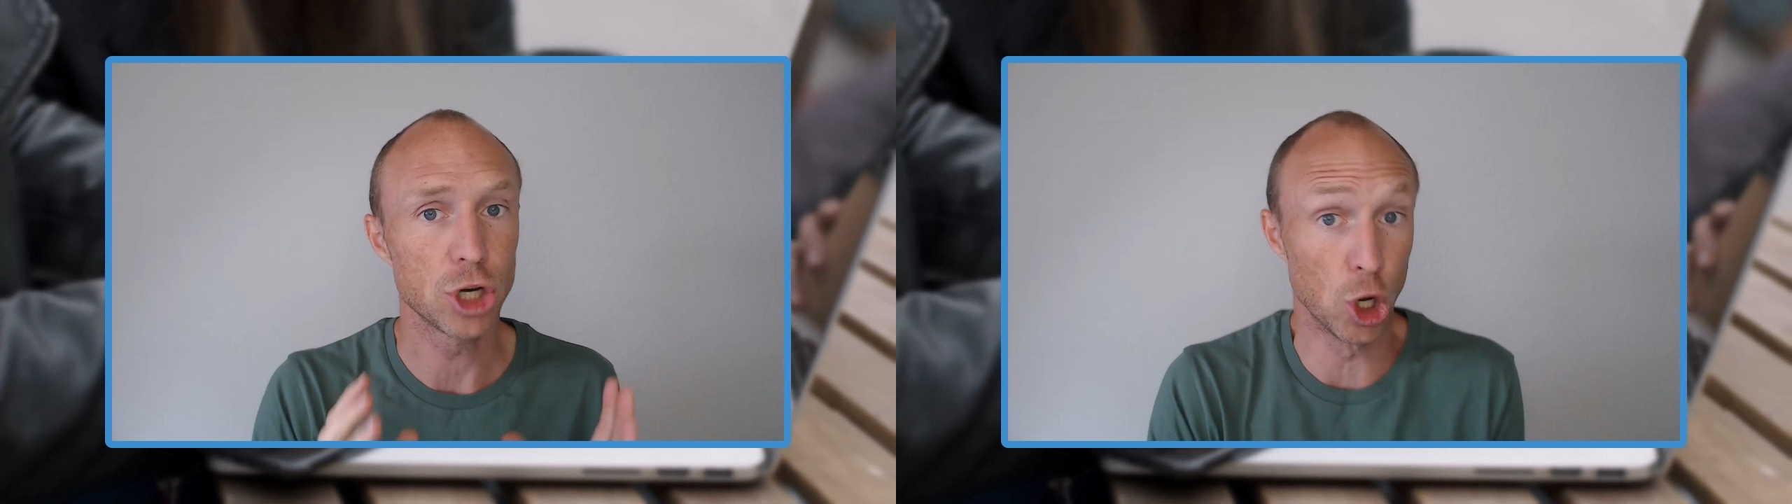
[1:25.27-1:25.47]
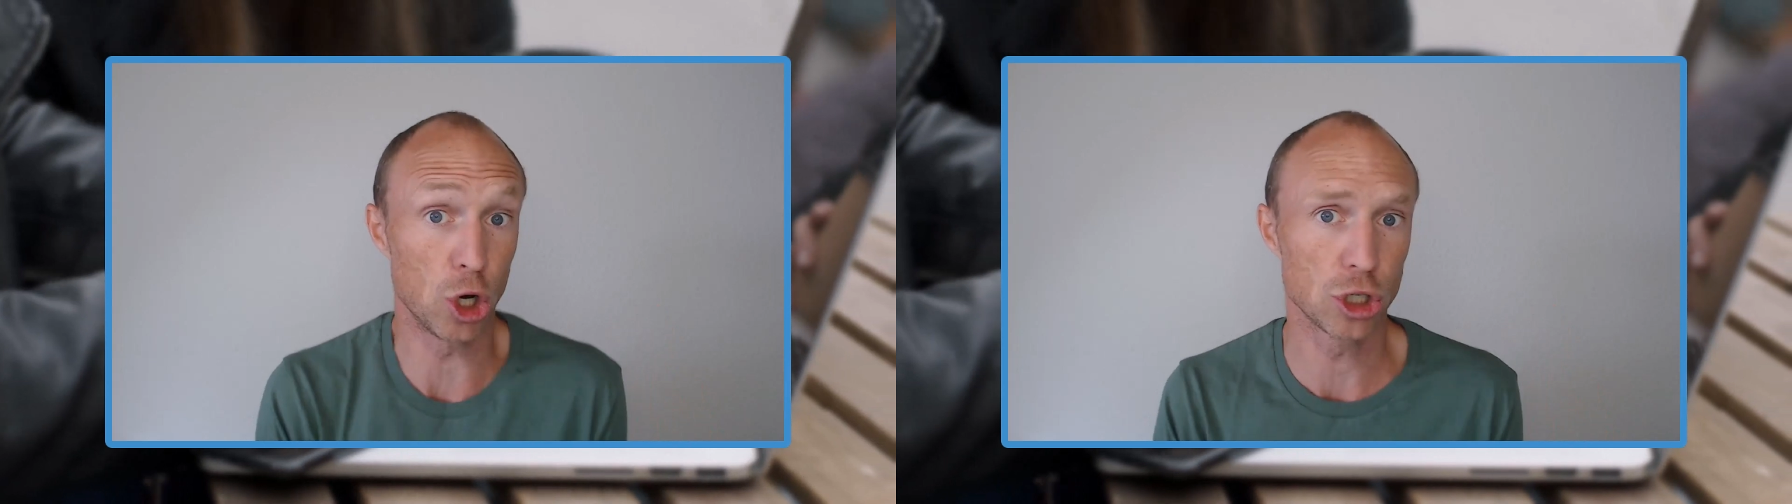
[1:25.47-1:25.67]

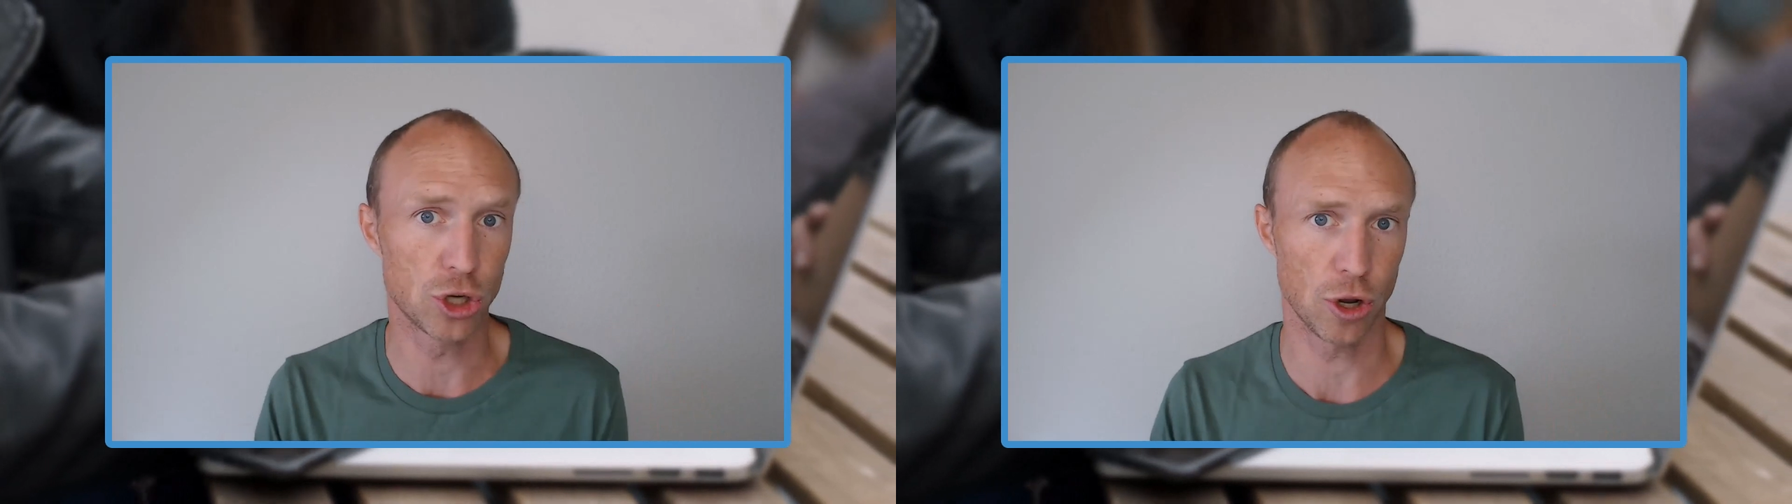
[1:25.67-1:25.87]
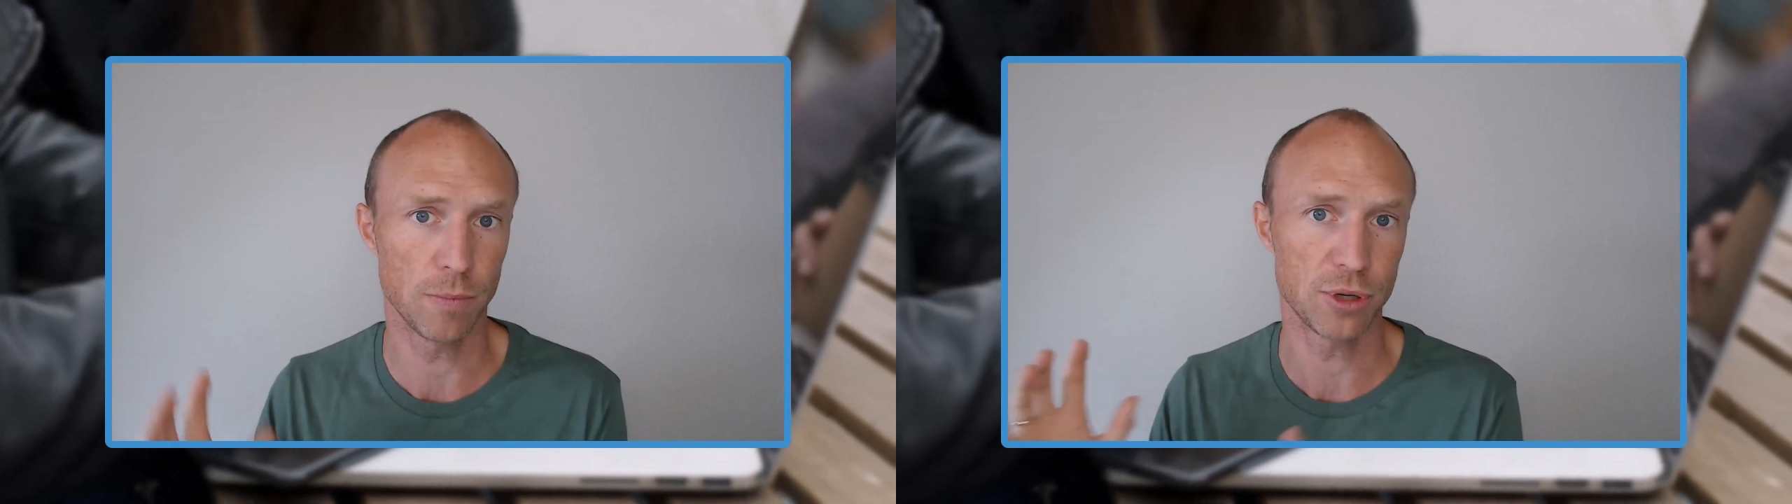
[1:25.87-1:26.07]

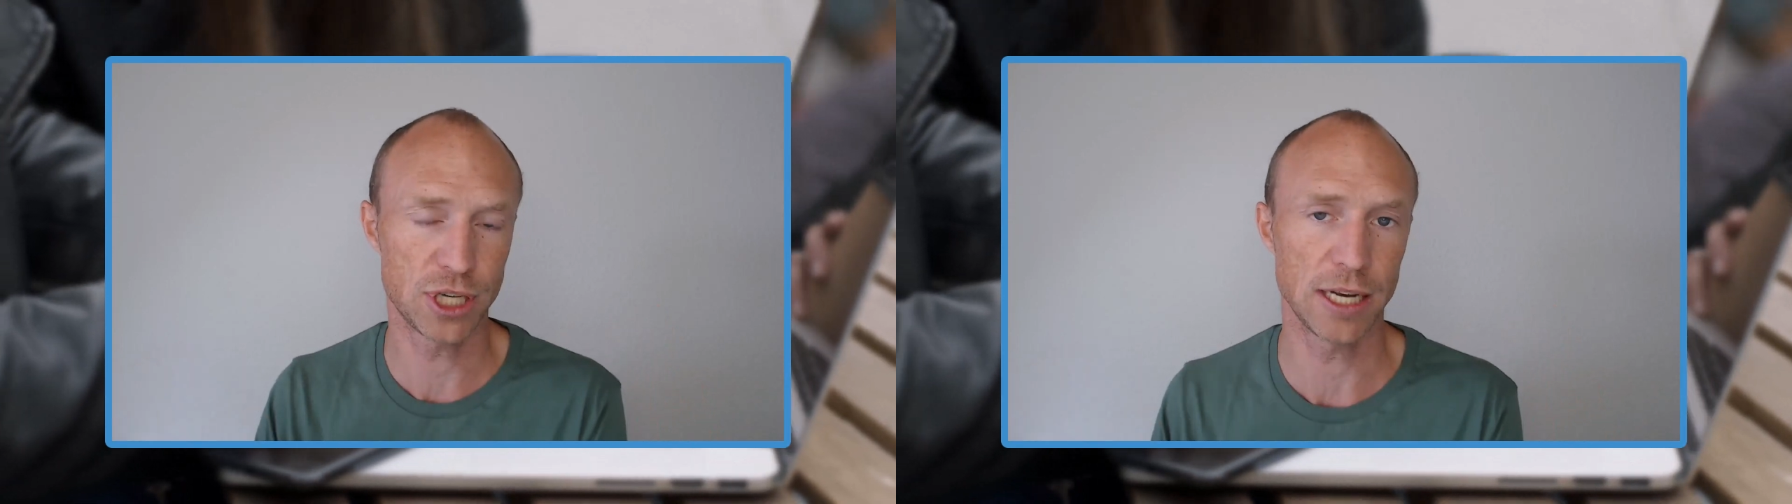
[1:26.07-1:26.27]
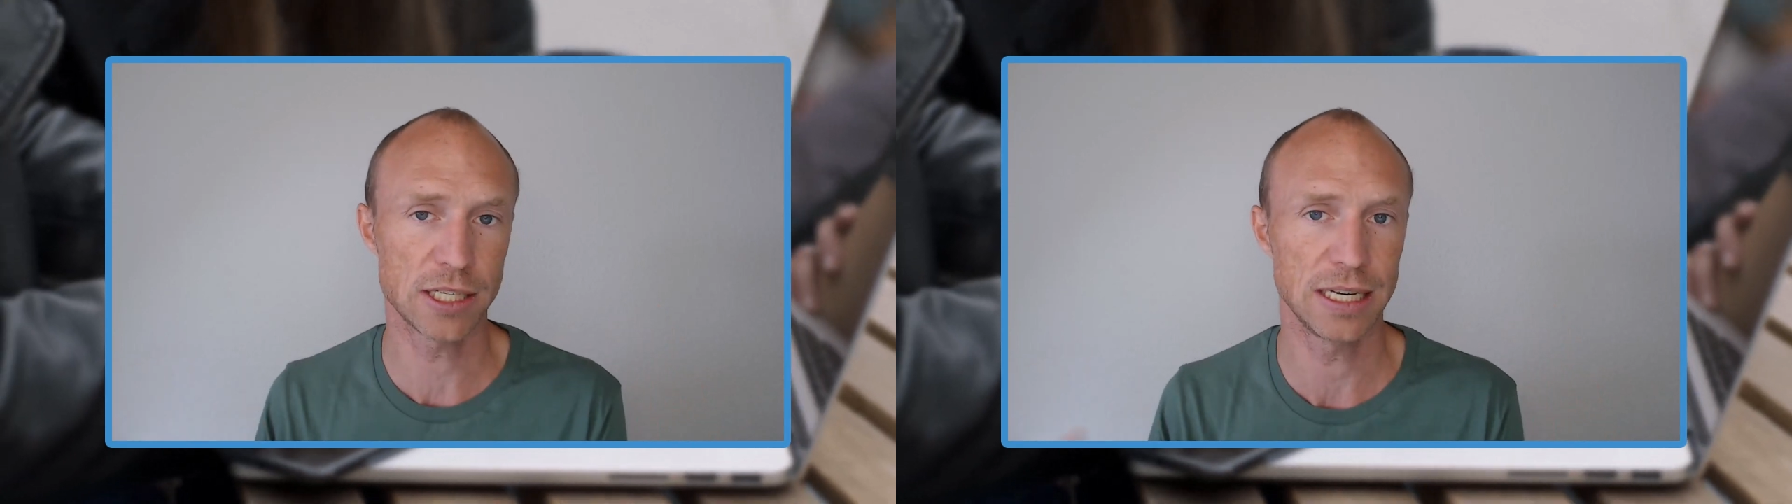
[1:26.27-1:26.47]
long-term
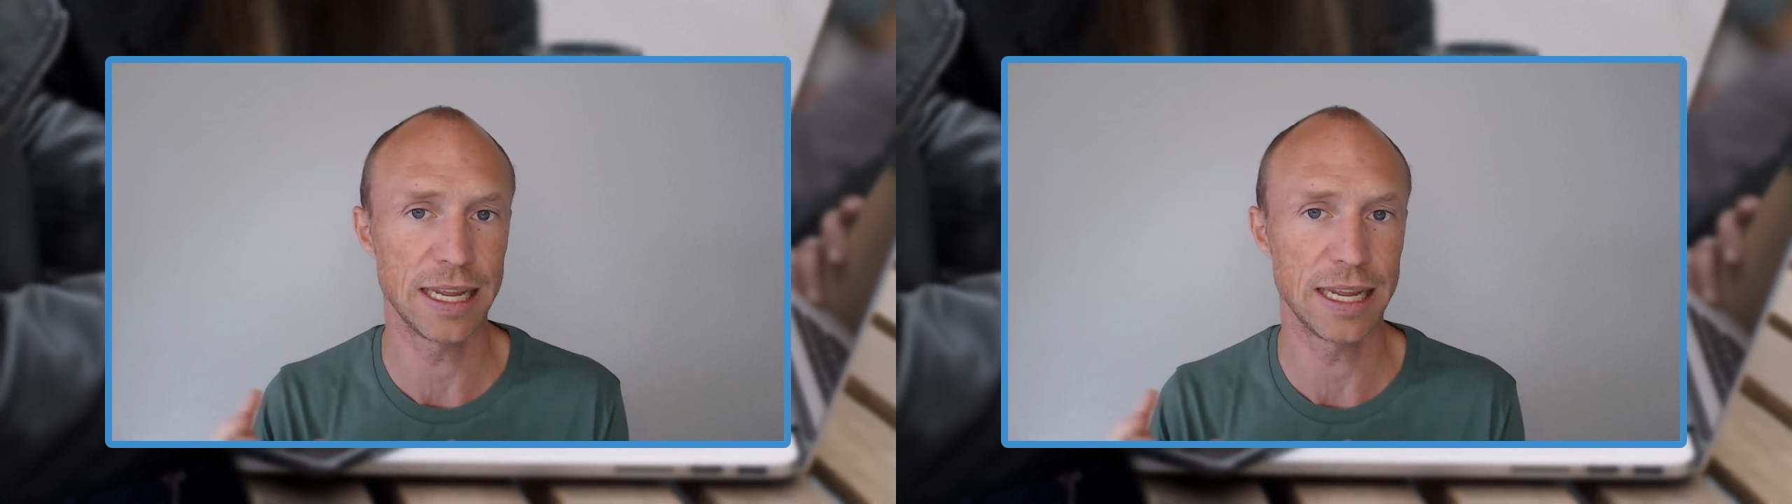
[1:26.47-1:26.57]
potential